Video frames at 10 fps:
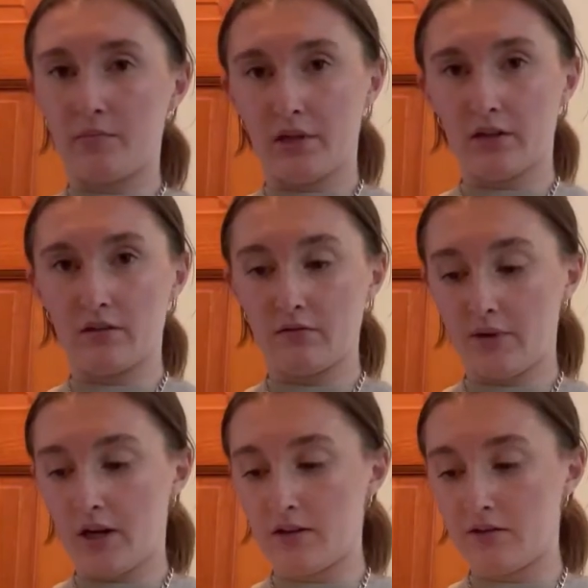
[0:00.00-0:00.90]
because we
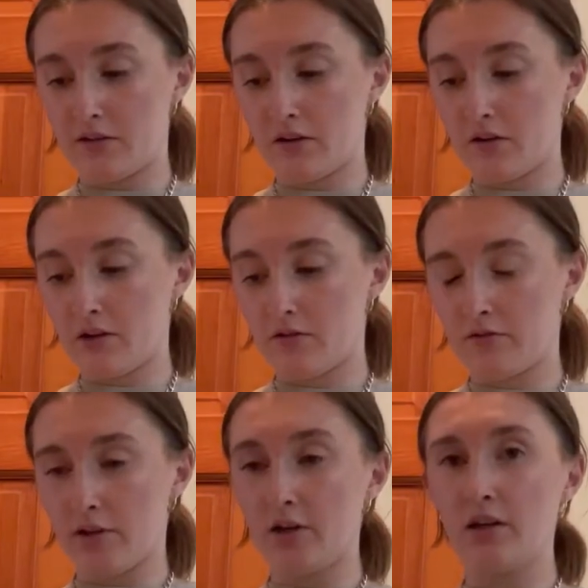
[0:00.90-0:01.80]
had these the other day and they're
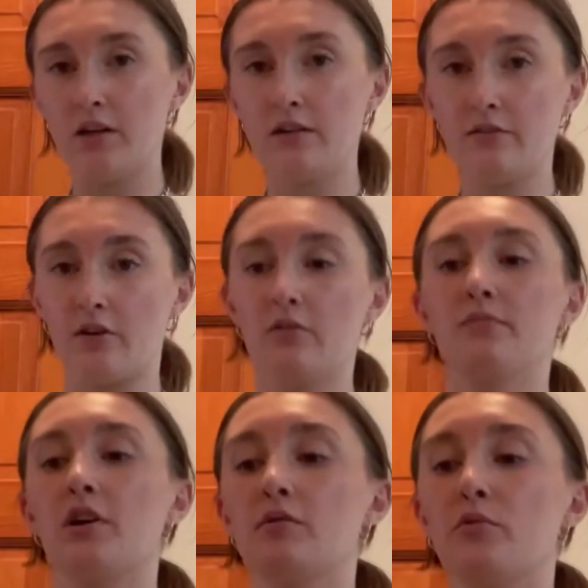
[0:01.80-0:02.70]
really good, so
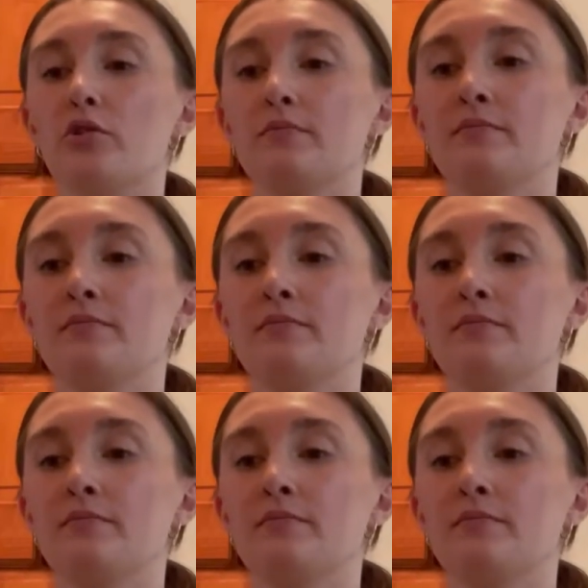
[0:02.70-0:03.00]
got more.